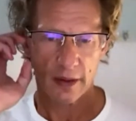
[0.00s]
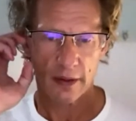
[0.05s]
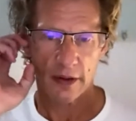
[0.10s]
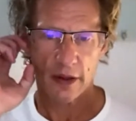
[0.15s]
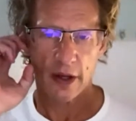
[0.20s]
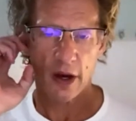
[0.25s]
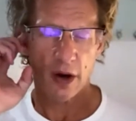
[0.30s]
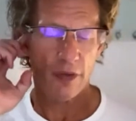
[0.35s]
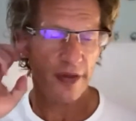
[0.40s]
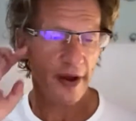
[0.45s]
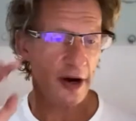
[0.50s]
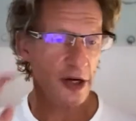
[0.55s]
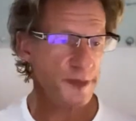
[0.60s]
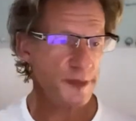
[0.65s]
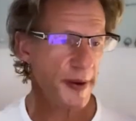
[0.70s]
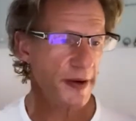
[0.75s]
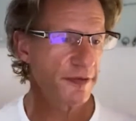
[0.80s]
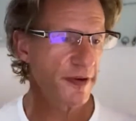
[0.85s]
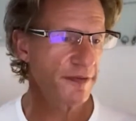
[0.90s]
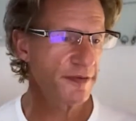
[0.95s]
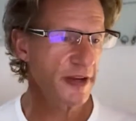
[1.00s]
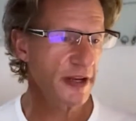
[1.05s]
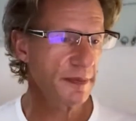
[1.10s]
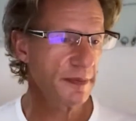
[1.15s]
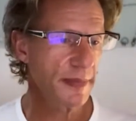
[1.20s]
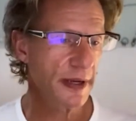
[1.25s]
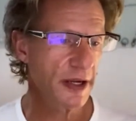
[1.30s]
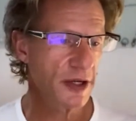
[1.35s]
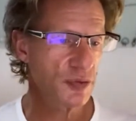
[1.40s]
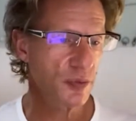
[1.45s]
Go there, spend 15
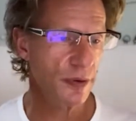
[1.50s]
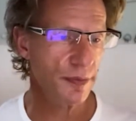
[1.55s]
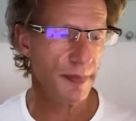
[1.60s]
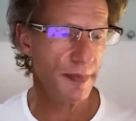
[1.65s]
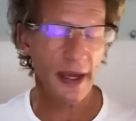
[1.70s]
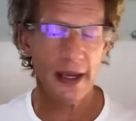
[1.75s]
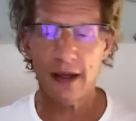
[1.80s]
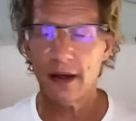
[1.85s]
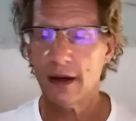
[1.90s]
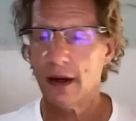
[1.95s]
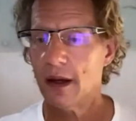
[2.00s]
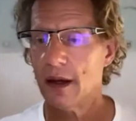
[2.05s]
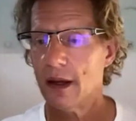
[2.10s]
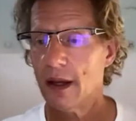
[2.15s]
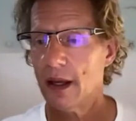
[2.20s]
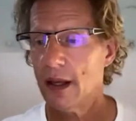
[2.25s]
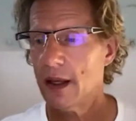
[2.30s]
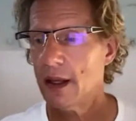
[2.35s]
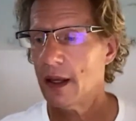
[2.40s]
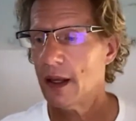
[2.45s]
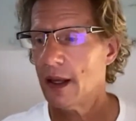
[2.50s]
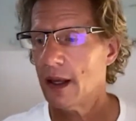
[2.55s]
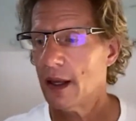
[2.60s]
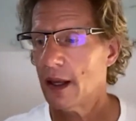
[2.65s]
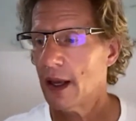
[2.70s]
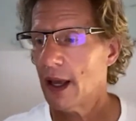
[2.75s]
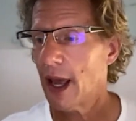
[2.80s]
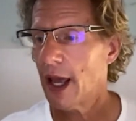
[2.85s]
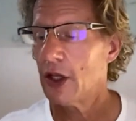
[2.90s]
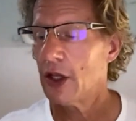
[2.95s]
minutes with me,
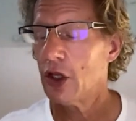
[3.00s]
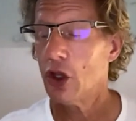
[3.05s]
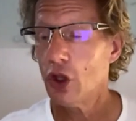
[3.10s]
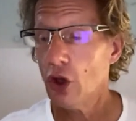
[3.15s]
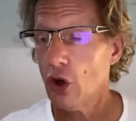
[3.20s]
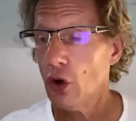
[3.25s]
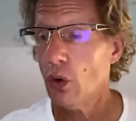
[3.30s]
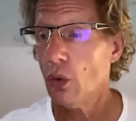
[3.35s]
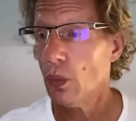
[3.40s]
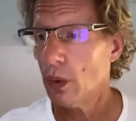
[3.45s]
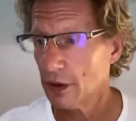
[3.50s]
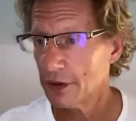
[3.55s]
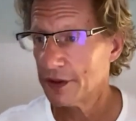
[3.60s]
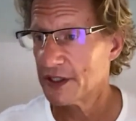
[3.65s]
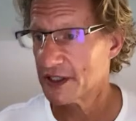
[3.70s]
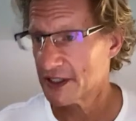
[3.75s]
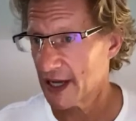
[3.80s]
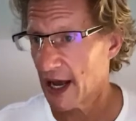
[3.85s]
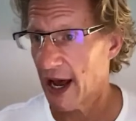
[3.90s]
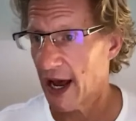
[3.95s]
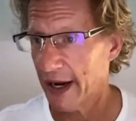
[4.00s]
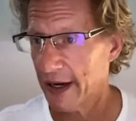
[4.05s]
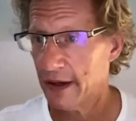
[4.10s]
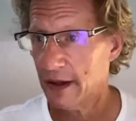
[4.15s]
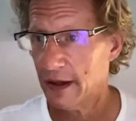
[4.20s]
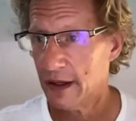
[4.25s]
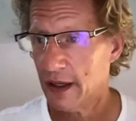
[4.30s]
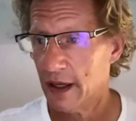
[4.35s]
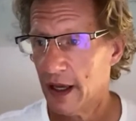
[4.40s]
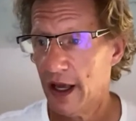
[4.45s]
and you will decide
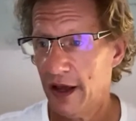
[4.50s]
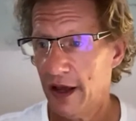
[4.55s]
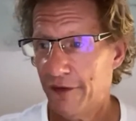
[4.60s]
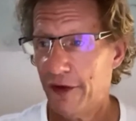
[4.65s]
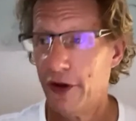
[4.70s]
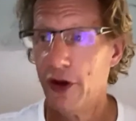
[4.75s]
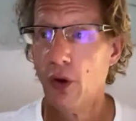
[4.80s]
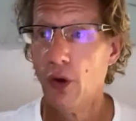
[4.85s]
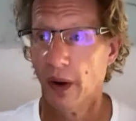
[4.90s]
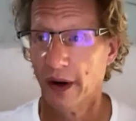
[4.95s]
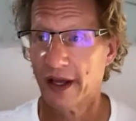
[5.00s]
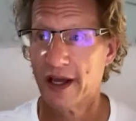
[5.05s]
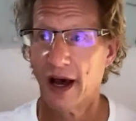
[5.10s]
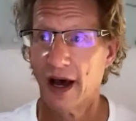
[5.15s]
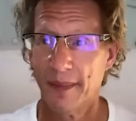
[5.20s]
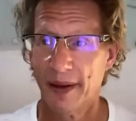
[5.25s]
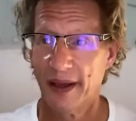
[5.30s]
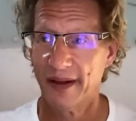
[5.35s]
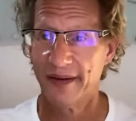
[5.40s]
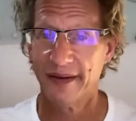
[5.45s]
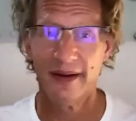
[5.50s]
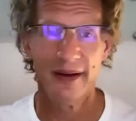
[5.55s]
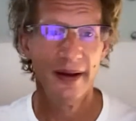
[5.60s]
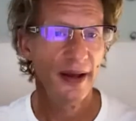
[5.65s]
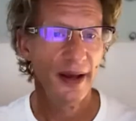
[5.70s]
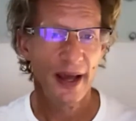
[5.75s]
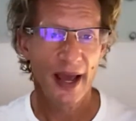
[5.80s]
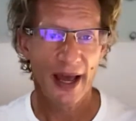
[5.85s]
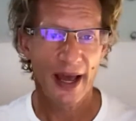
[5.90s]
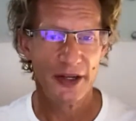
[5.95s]
if you want to come in
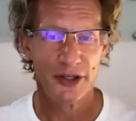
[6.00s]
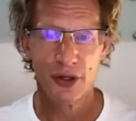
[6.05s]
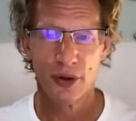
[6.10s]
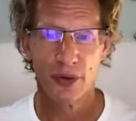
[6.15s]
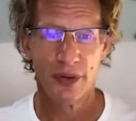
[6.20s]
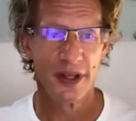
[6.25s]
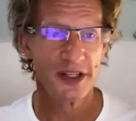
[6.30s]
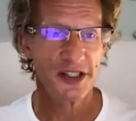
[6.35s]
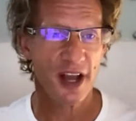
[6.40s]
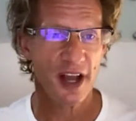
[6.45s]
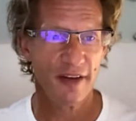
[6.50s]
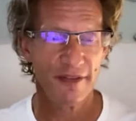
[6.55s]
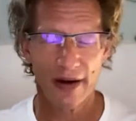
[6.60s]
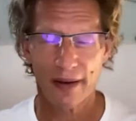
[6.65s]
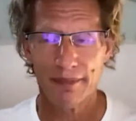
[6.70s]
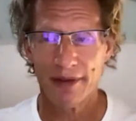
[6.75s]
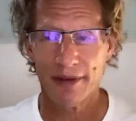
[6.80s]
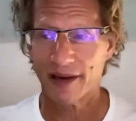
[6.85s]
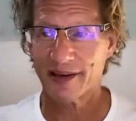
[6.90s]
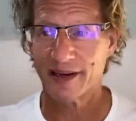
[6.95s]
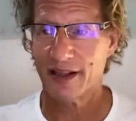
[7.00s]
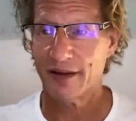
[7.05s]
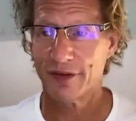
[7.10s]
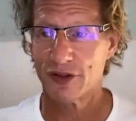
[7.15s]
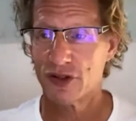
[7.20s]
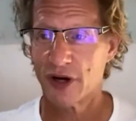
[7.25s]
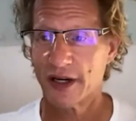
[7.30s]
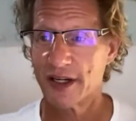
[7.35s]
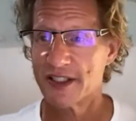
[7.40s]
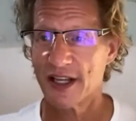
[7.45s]
and do this stuff. I'm not going to even
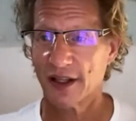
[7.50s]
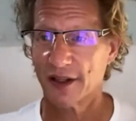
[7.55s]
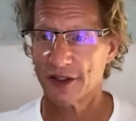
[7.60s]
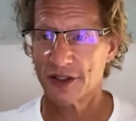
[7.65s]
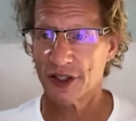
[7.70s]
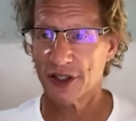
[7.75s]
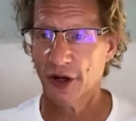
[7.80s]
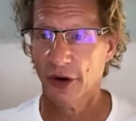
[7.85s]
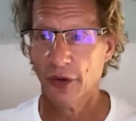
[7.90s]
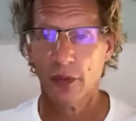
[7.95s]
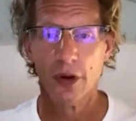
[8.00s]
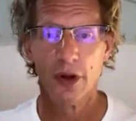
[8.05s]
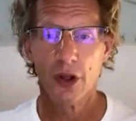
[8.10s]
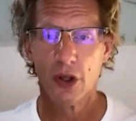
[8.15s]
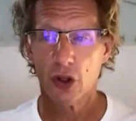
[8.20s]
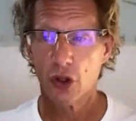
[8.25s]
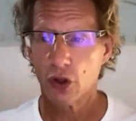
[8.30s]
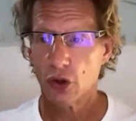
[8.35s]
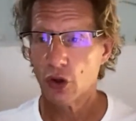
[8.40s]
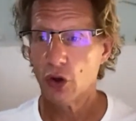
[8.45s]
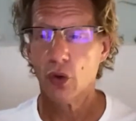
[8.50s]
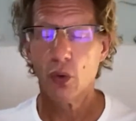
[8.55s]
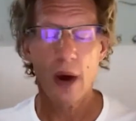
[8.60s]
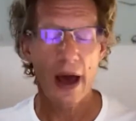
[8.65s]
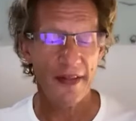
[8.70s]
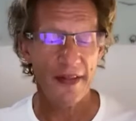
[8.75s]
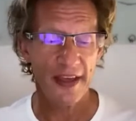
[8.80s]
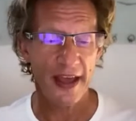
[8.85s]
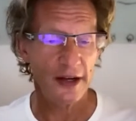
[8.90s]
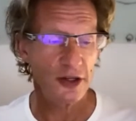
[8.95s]
try to sell it to you. You,
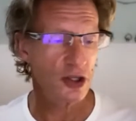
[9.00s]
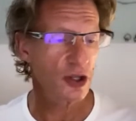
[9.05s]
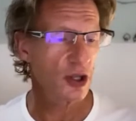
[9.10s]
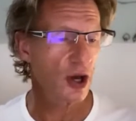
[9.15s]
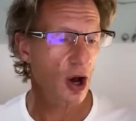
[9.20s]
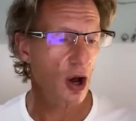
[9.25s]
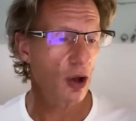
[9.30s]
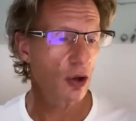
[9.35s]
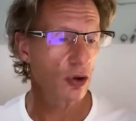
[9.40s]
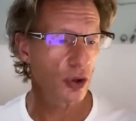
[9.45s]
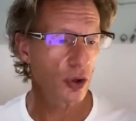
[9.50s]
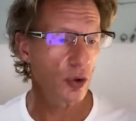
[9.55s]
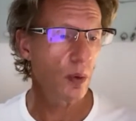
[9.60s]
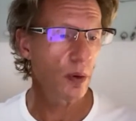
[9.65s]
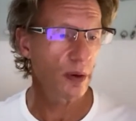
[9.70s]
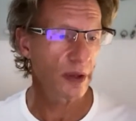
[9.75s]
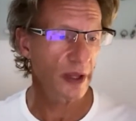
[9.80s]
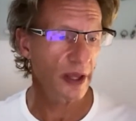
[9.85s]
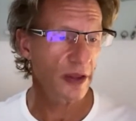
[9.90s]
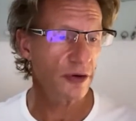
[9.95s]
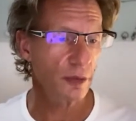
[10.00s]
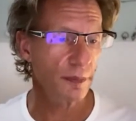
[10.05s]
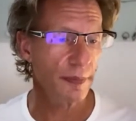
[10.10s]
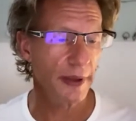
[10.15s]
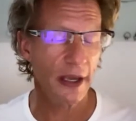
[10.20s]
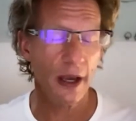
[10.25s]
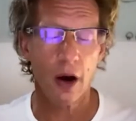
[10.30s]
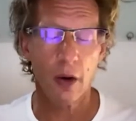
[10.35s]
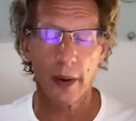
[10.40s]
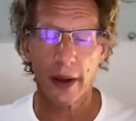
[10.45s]
at the end of the call, you will either be
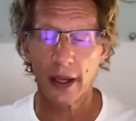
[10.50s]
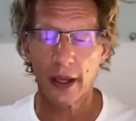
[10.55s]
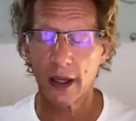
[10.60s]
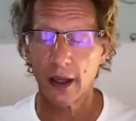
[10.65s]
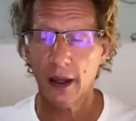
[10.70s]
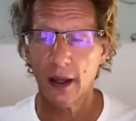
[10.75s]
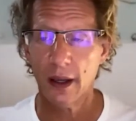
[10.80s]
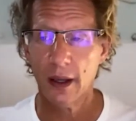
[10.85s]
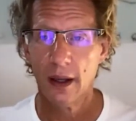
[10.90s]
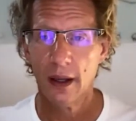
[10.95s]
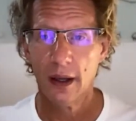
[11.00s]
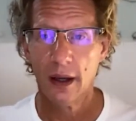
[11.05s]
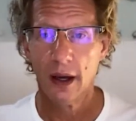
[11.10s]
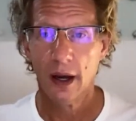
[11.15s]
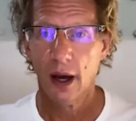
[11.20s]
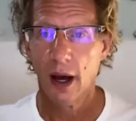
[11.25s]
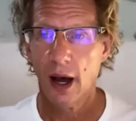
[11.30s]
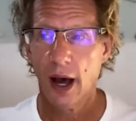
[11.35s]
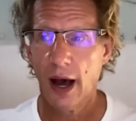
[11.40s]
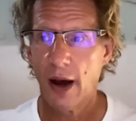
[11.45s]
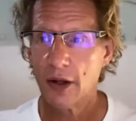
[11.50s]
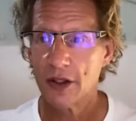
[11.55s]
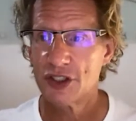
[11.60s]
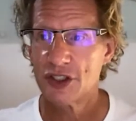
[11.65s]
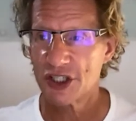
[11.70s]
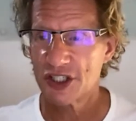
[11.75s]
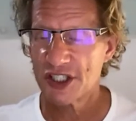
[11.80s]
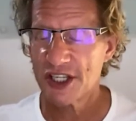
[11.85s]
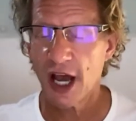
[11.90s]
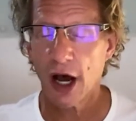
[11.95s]
going,
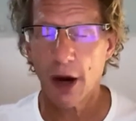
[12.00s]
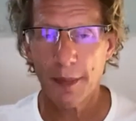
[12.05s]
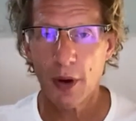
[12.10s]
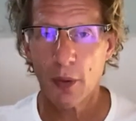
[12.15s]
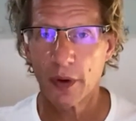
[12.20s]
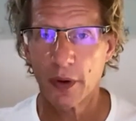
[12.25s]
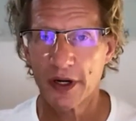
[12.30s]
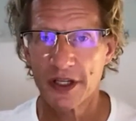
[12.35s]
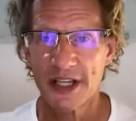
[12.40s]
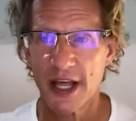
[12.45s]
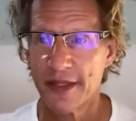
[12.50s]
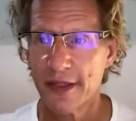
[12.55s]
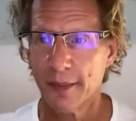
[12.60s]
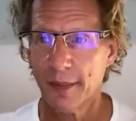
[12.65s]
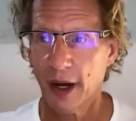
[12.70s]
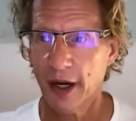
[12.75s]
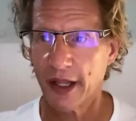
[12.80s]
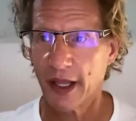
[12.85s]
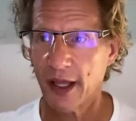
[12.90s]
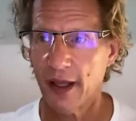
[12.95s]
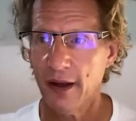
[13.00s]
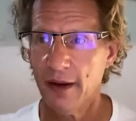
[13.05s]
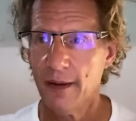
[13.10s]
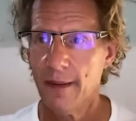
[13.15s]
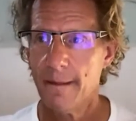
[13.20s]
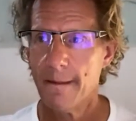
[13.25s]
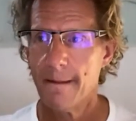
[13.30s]
just tell me where to send the money,